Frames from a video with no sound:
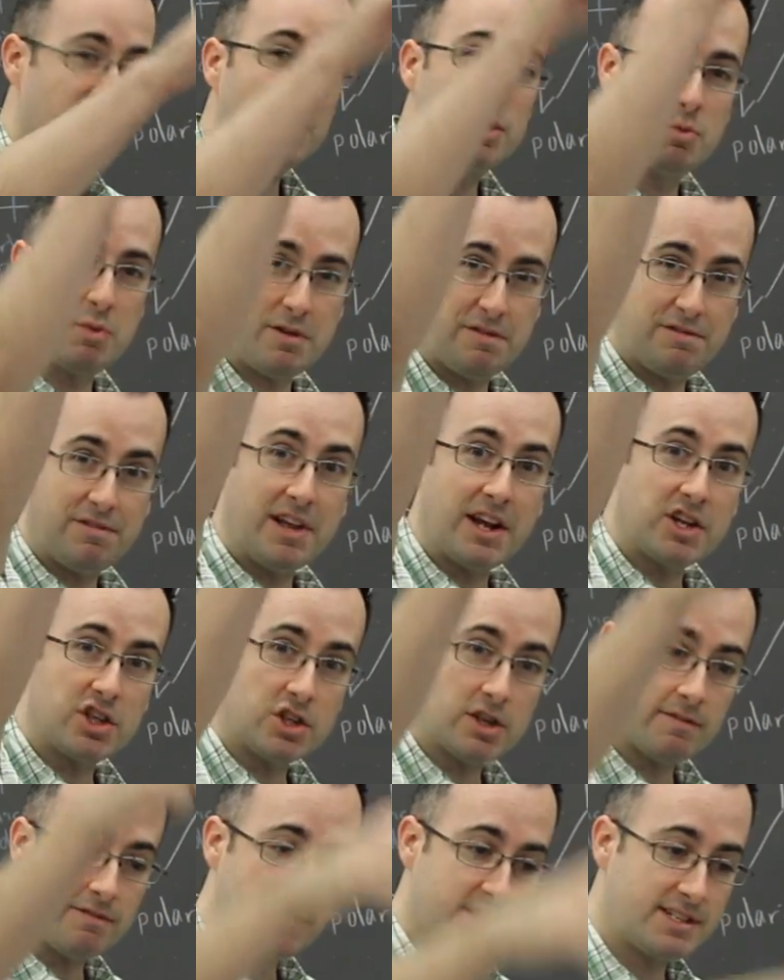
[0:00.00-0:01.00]
the
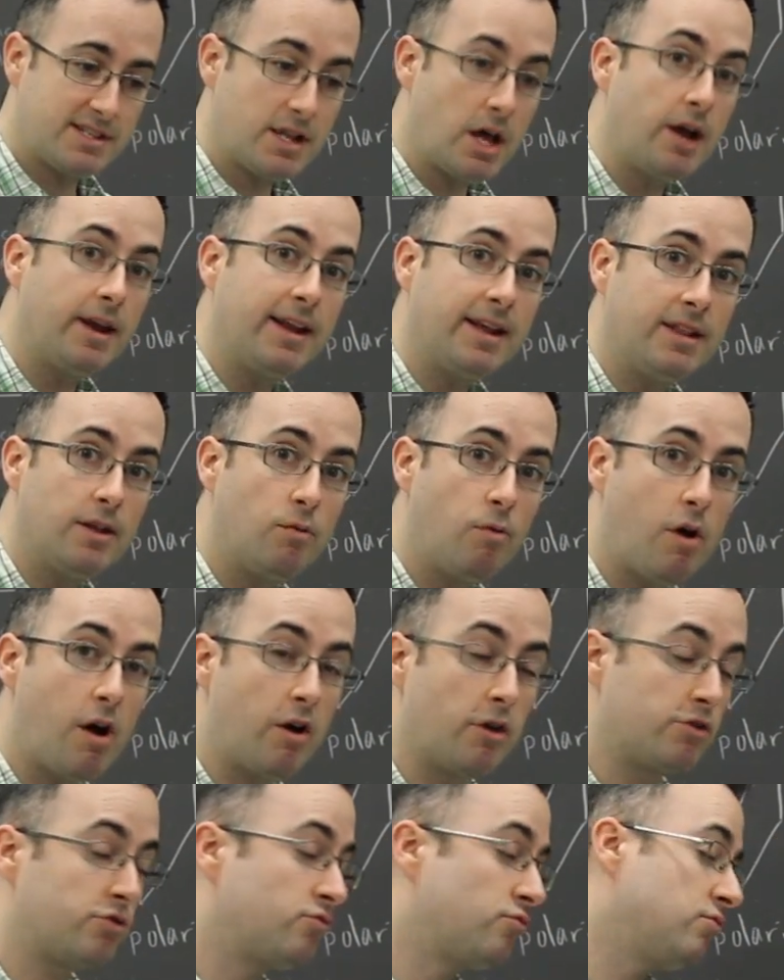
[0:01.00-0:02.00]
reflection of the sun in the
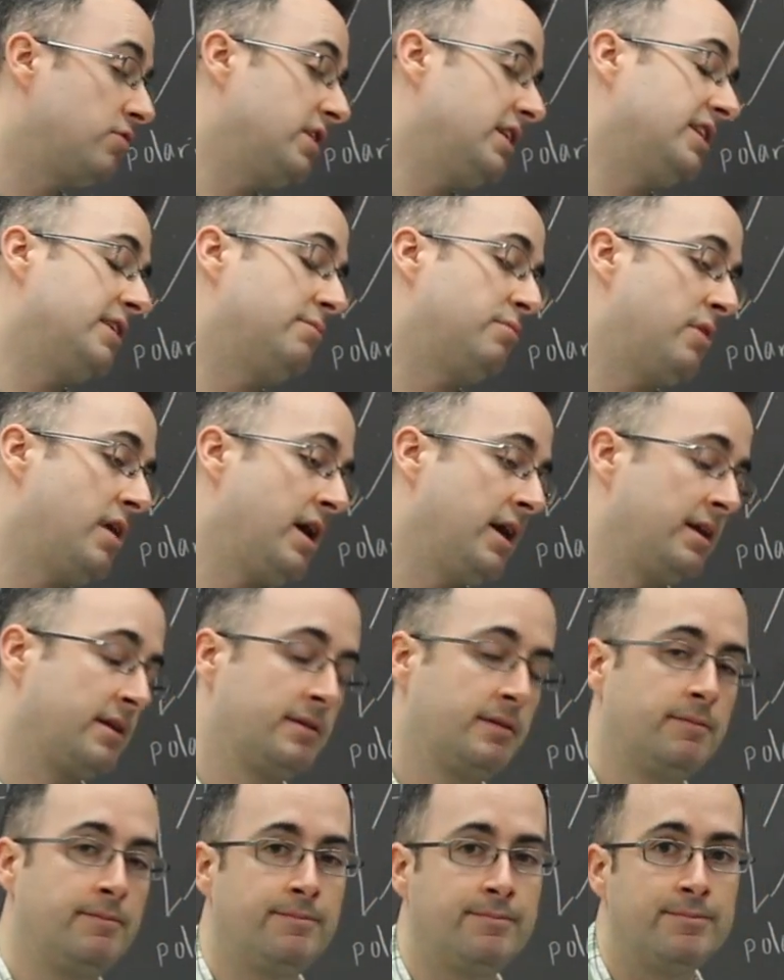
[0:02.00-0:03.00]
water is really
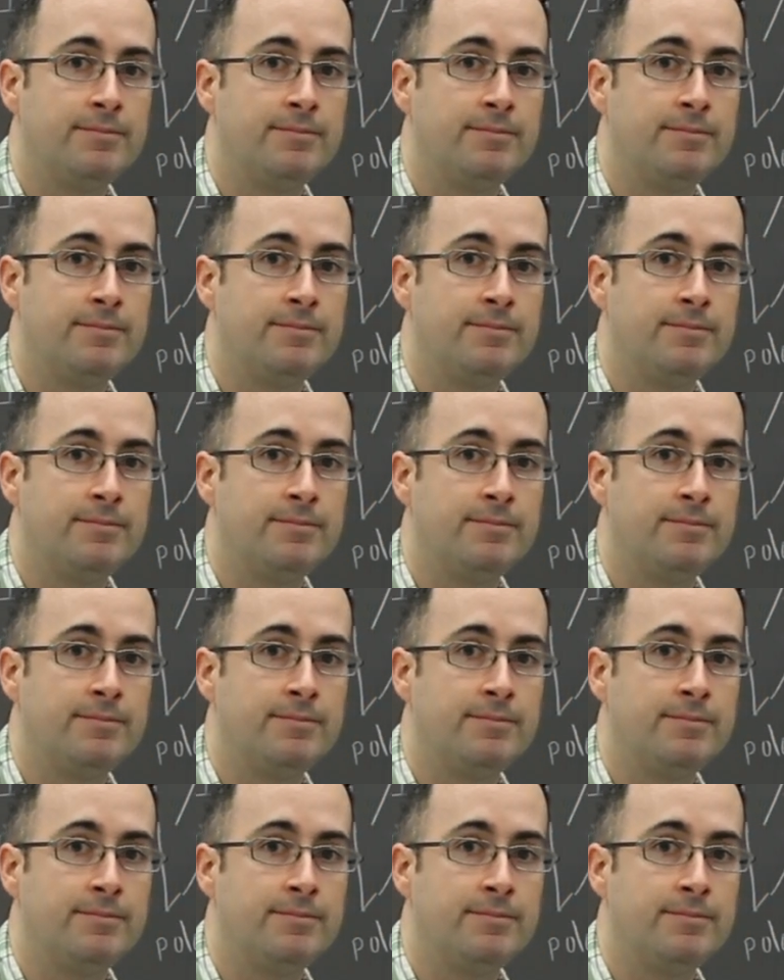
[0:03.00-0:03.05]
bright.